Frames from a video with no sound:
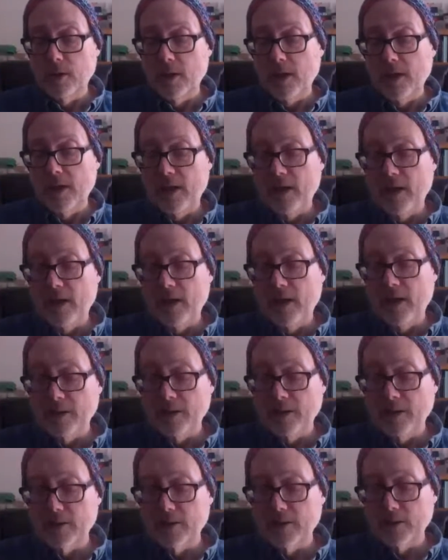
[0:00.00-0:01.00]

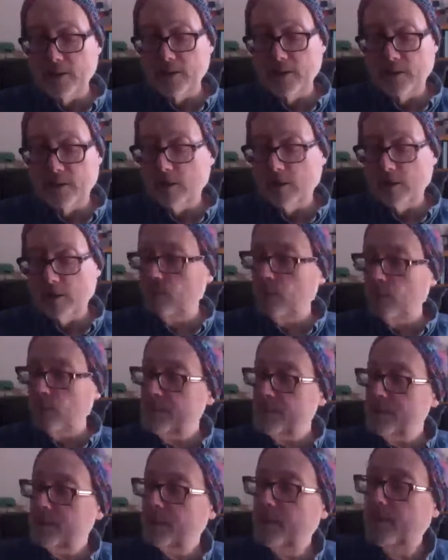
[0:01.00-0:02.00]
And
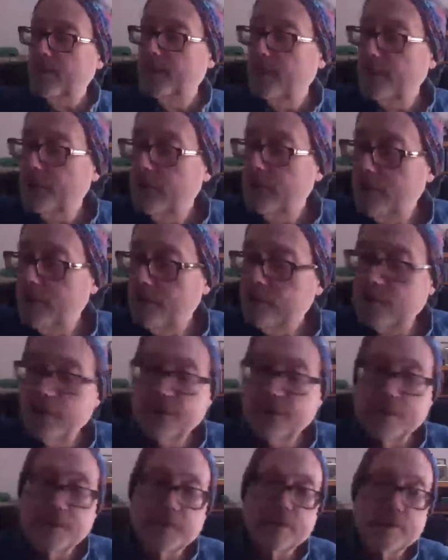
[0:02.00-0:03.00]
once again,
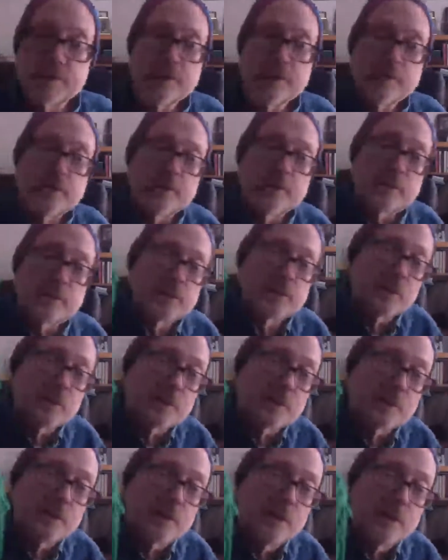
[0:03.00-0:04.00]
this is the
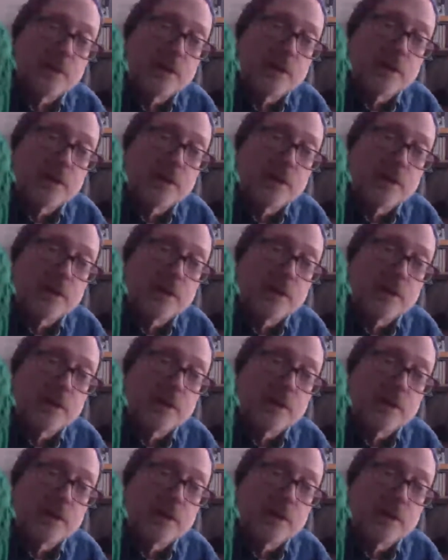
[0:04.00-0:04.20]
yarn.